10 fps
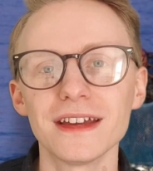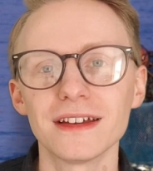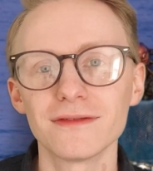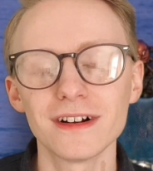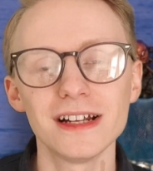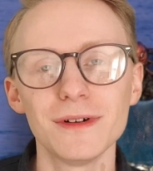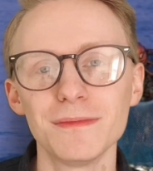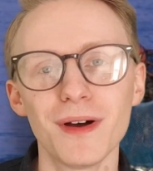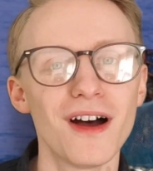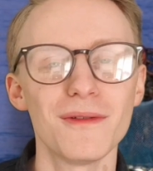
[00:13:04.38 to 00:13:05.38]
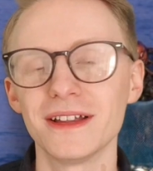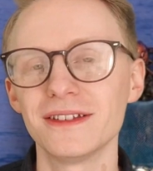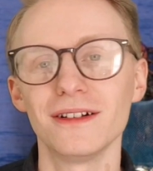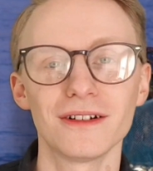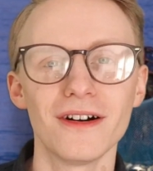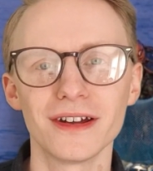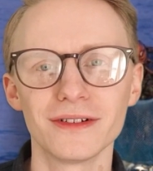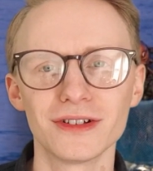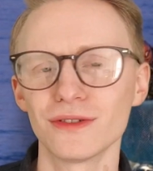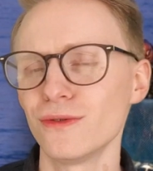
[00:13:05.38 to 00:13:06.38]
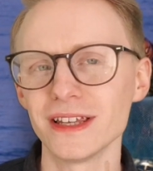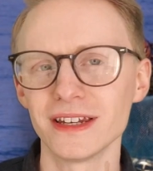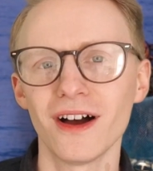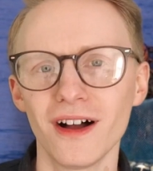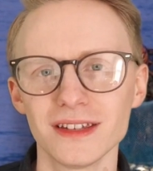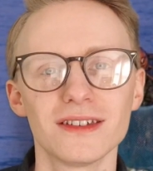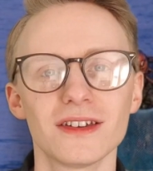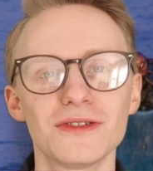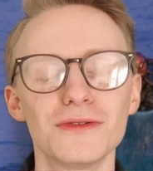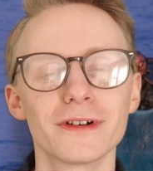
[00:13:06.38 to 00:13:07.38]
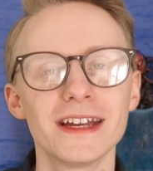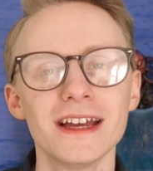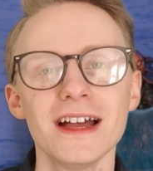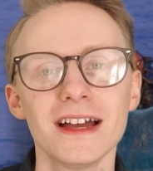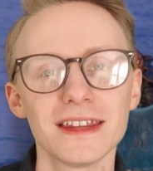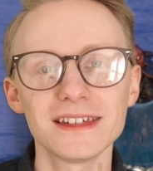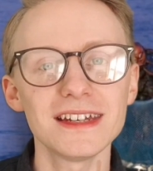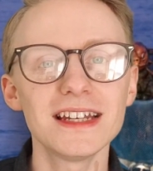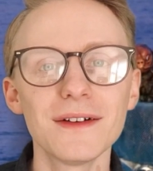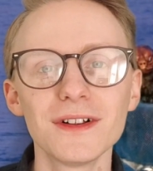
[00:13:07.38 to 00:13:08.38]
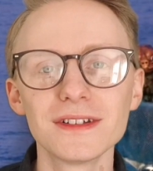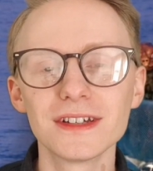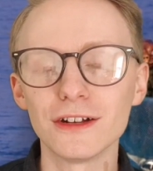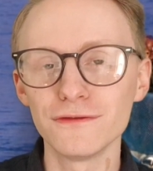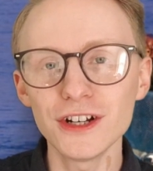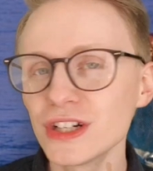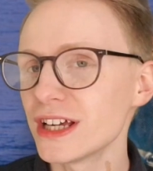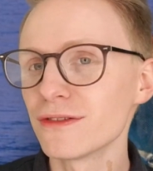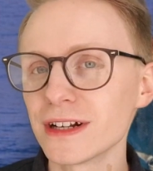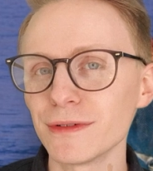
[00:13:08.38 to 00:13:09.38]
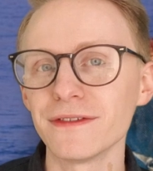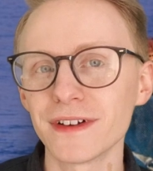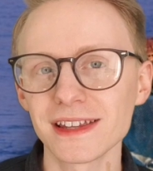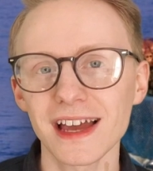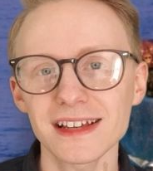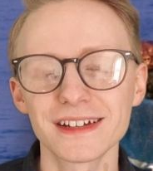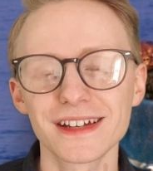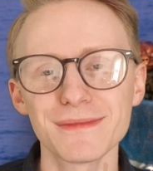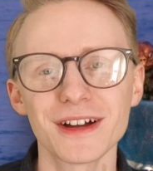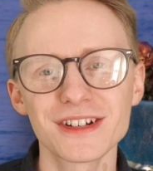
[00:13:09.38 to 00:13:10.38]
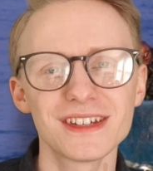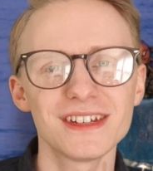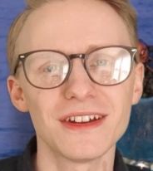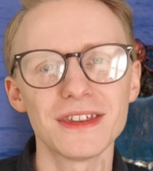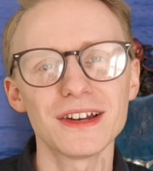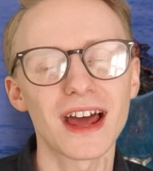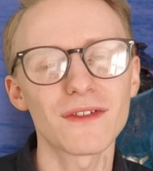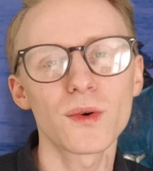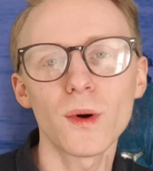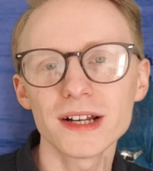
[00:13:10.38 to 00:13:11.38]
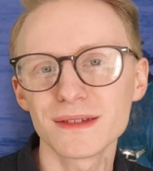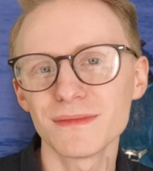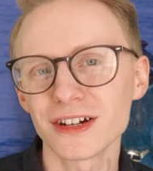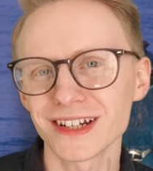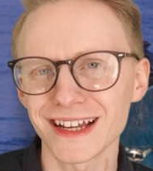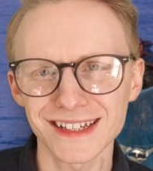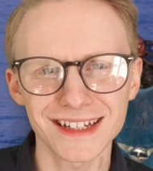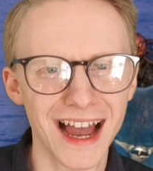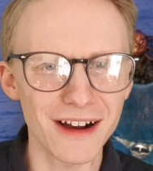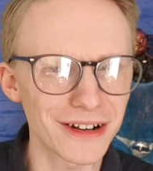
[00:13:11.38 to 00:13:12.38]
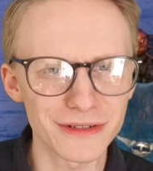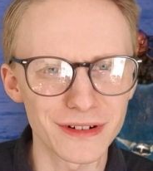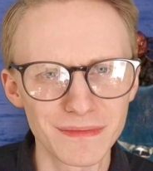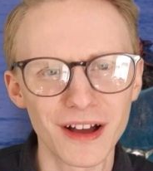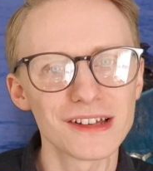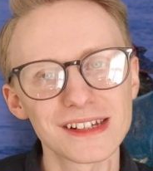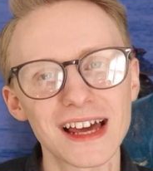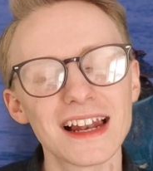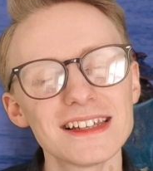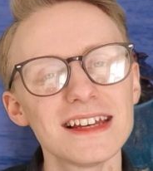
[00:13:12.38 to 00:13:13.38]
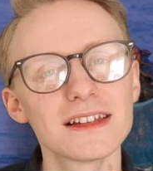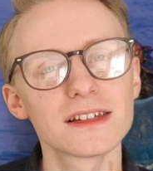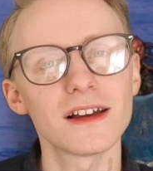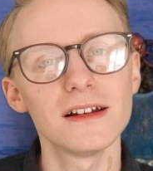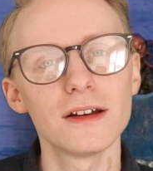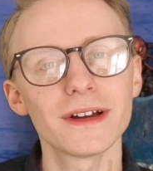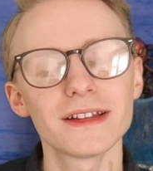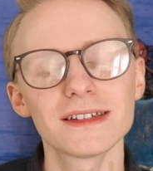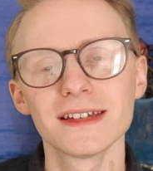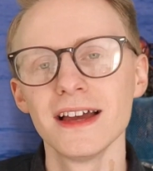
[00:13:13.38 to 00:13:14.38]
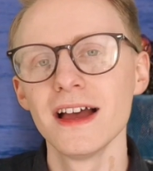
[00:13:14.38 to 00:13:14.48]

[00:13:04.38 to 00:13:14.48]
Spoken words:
thing. And really, with Pertwee and Delgado, just always enhances the story. The Sea Devils, you know, visually are really, really fantastic. As much as, you know, they don't have quite as much, I guess, character and personality as the Silurians,